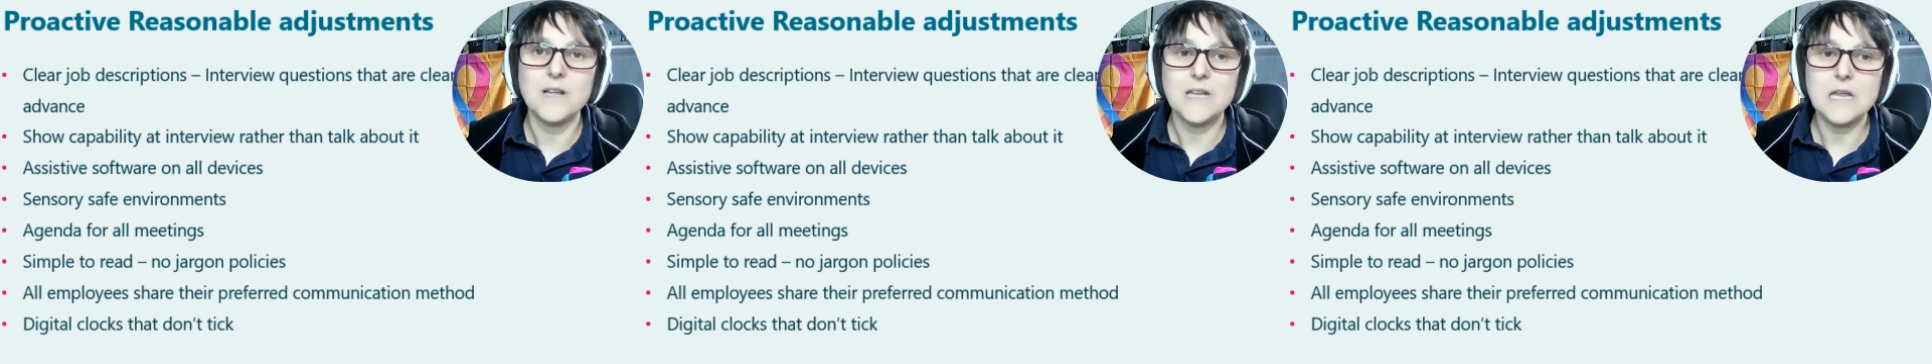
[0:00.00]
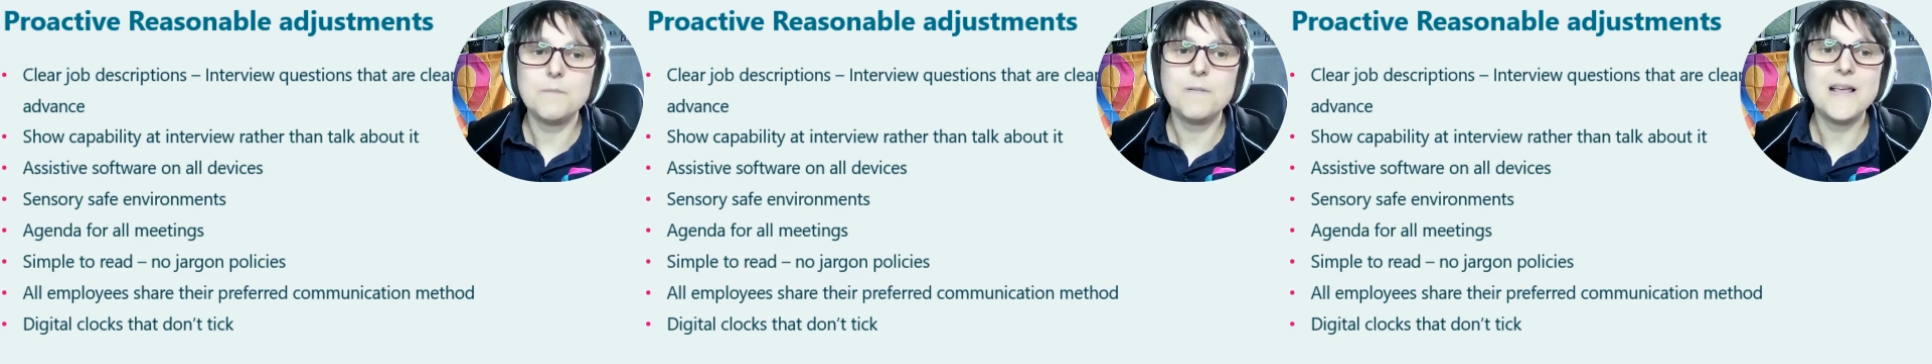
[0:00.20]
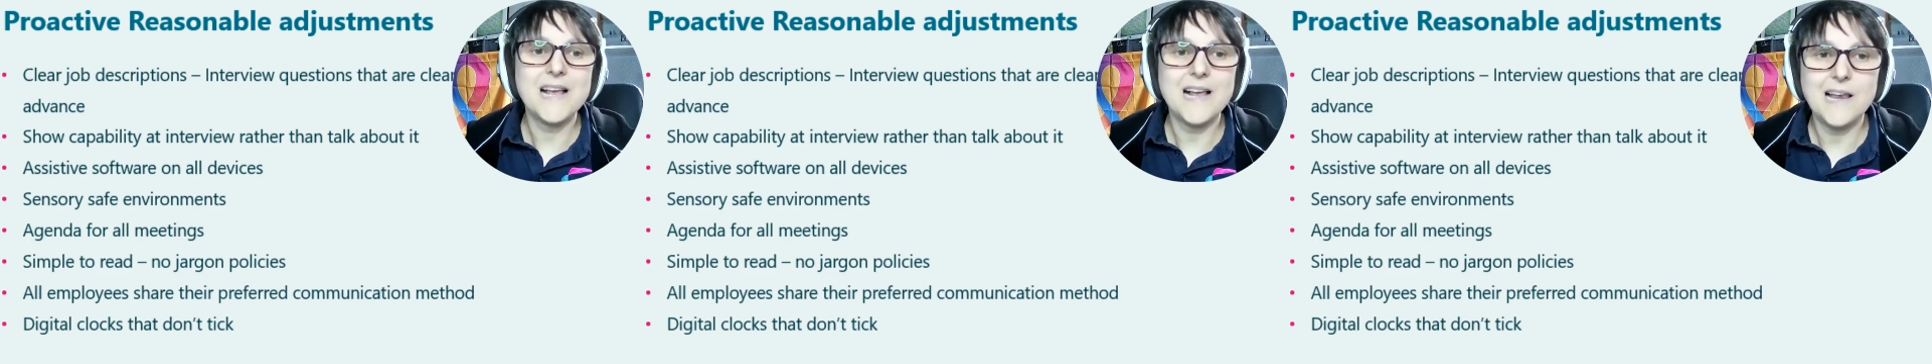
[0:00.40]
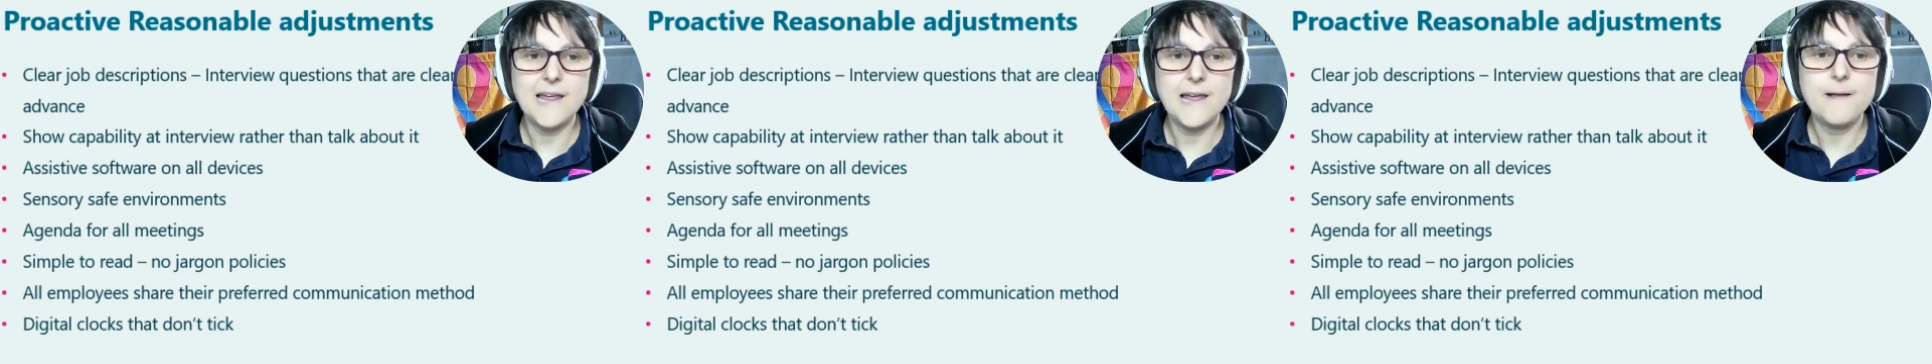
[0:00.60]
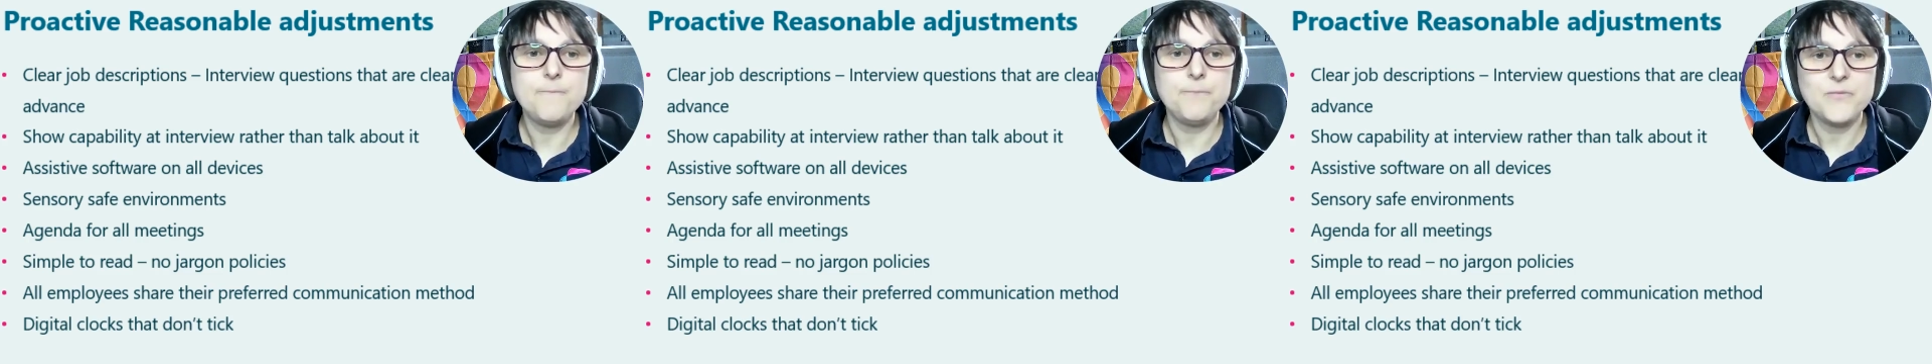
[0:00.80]
keep it
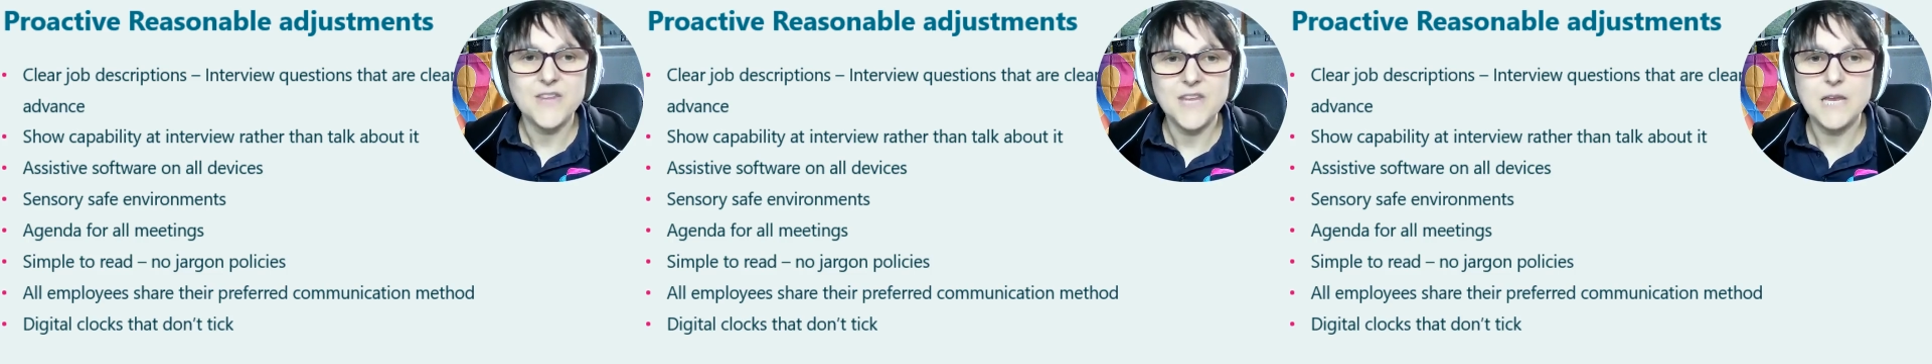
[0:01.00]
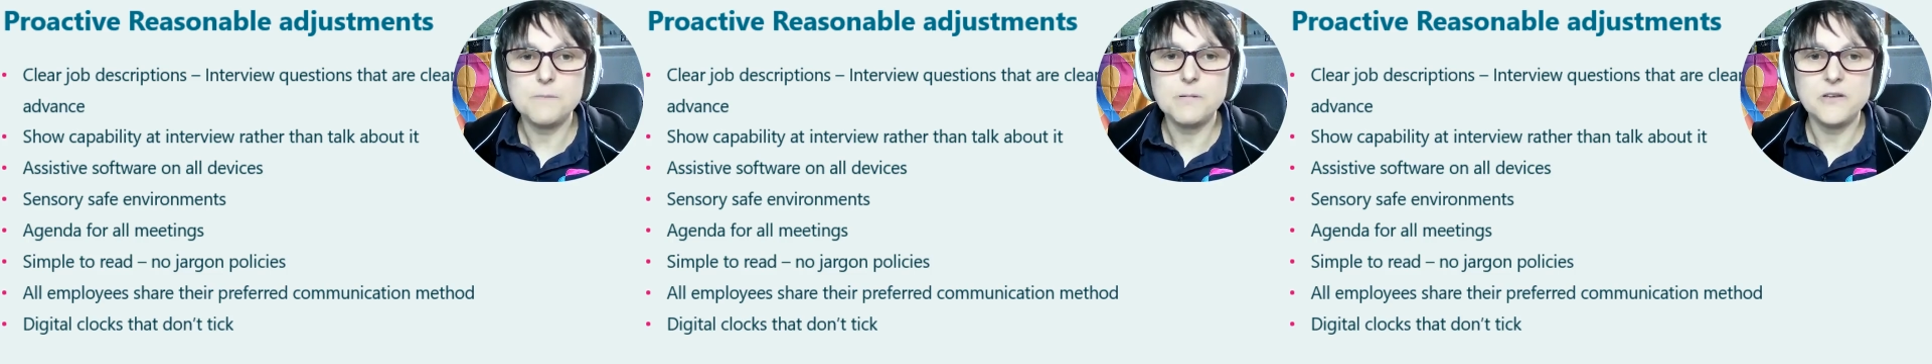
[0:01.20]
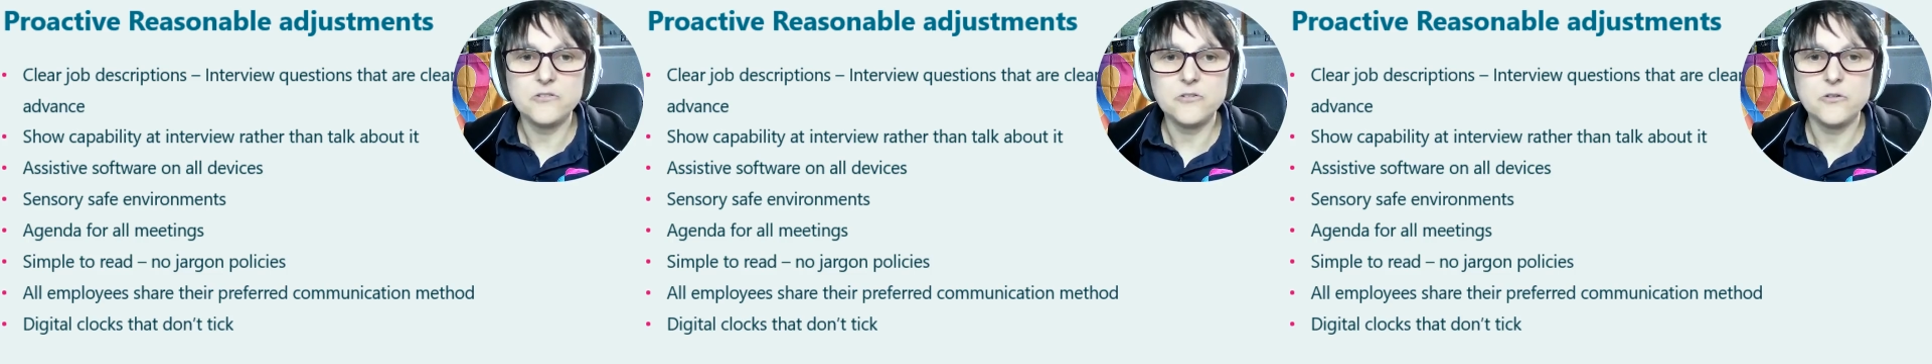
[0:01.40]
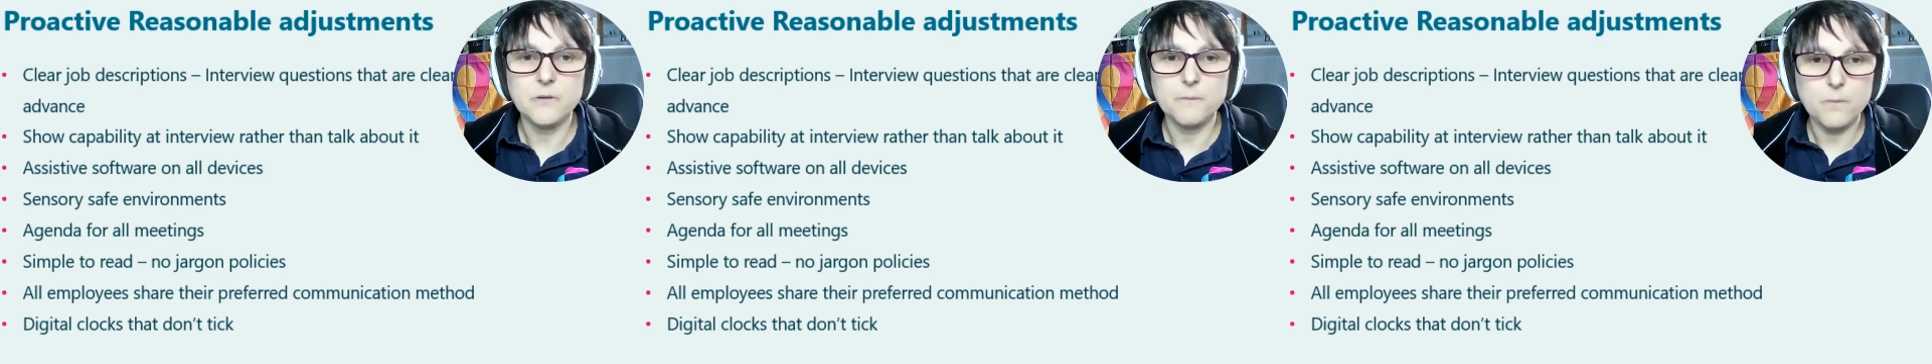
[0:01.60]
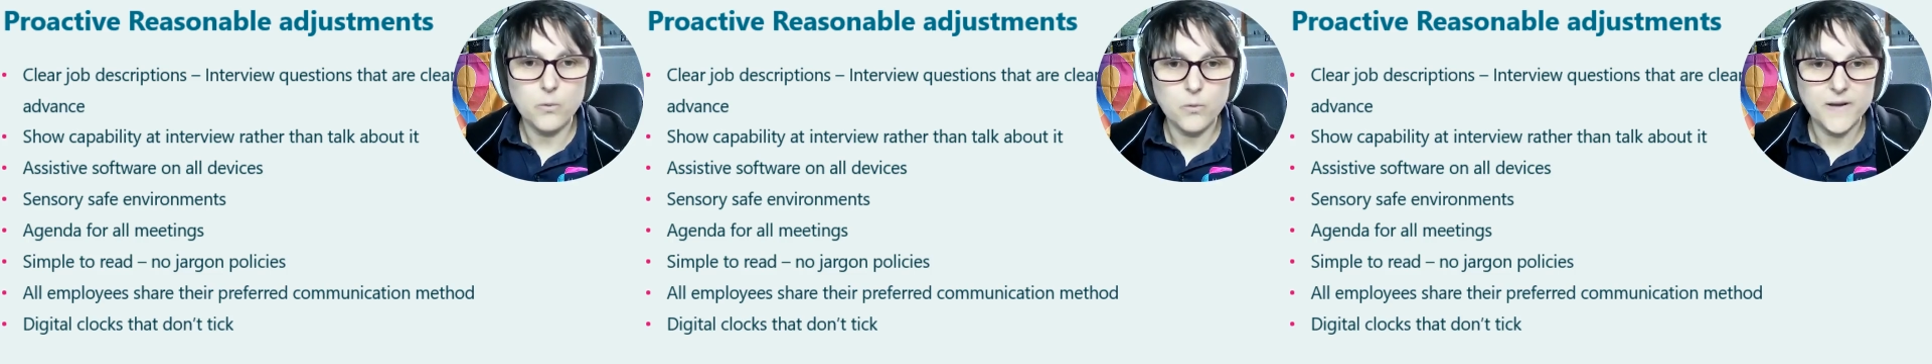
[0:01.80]
clear, keep it to the
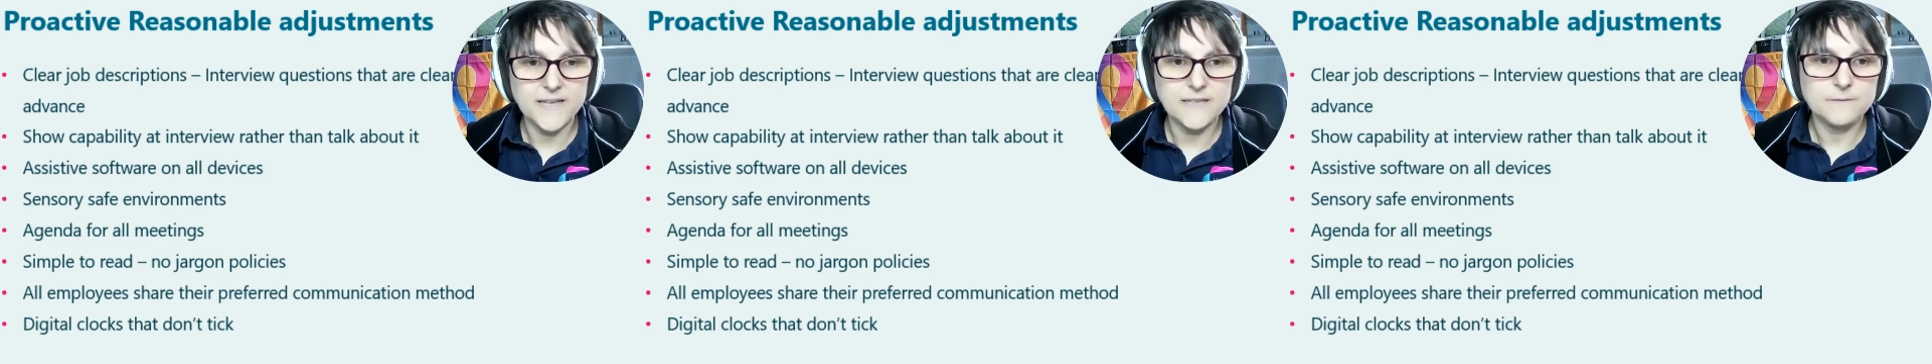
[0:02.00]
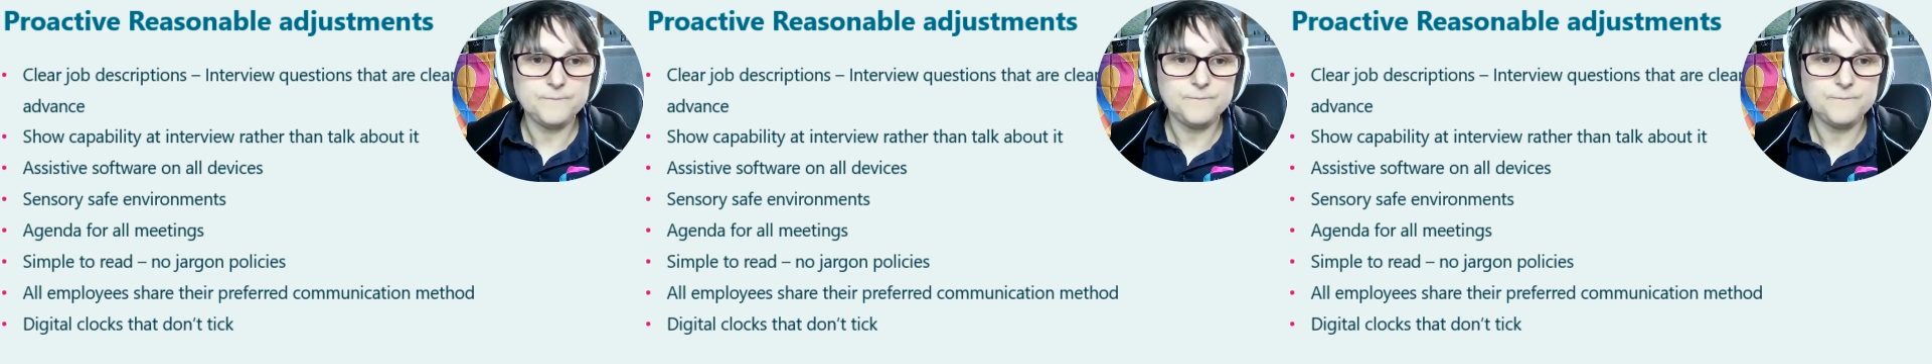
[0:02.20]
point.